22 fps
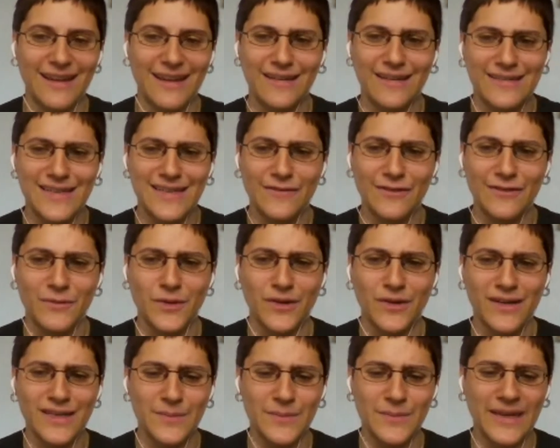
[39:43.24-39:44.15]
that never
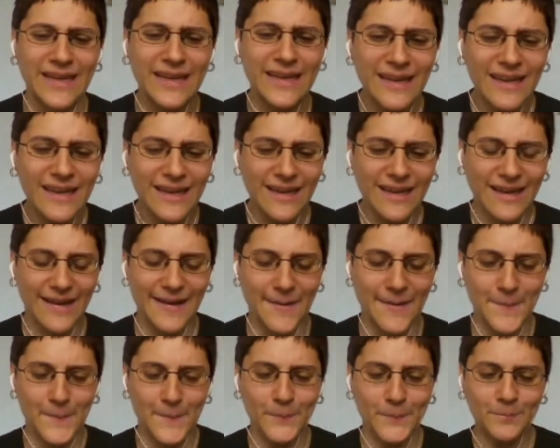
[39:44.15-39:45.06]
worried me,
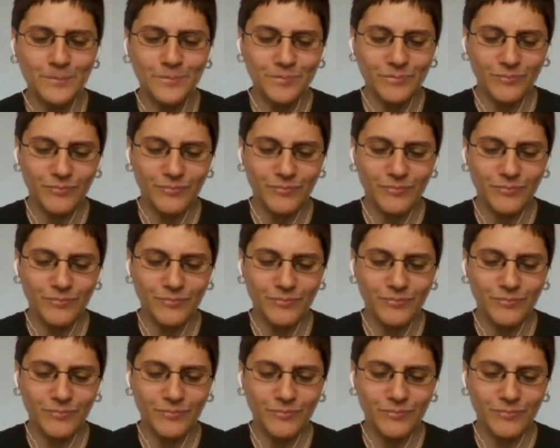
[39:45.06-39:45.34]
um,